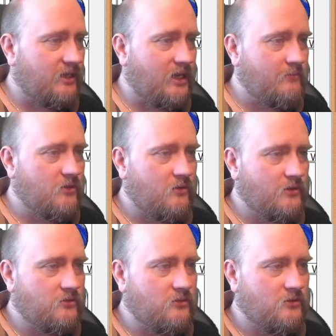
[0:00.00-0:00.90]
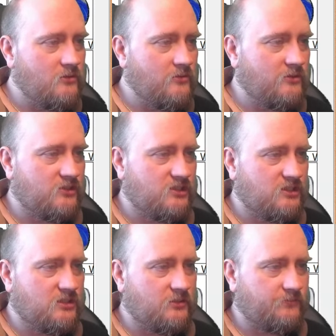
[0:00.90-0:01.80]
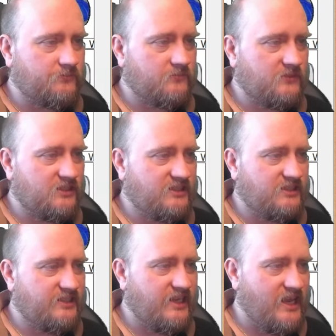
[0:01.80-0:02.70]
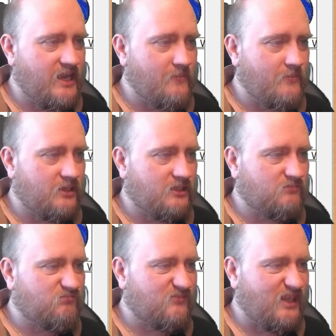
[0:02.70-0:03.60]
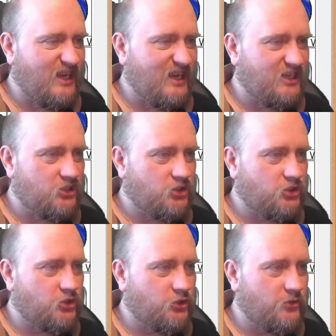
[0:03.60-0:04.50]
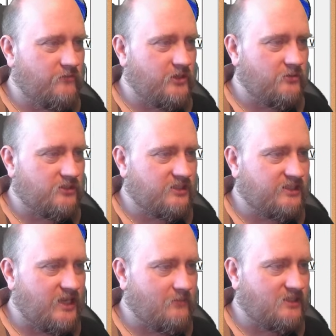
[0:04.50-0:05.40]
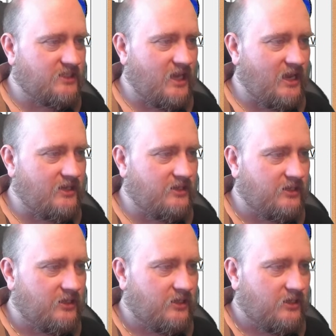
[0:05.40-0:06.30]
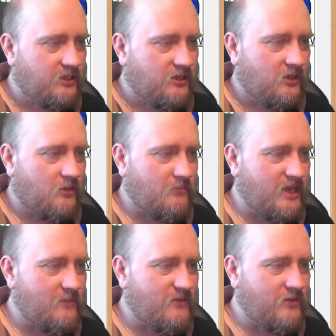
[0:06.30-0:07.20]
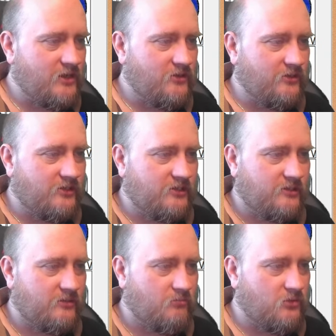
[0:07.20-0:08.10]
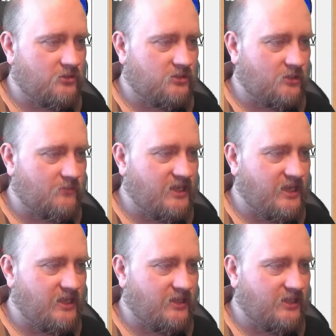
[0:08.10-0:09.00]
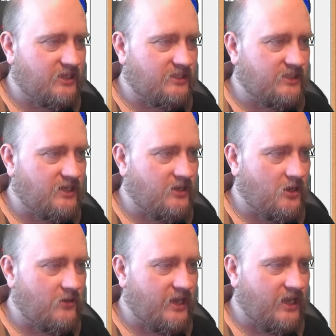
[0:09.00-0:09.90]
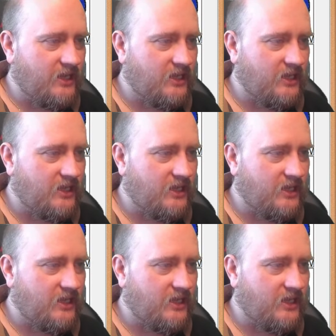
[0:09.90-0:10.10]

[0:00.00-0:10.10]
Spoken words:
I'm going to use the same. Should we use the same sand? Or maybe we could put something interesting down there.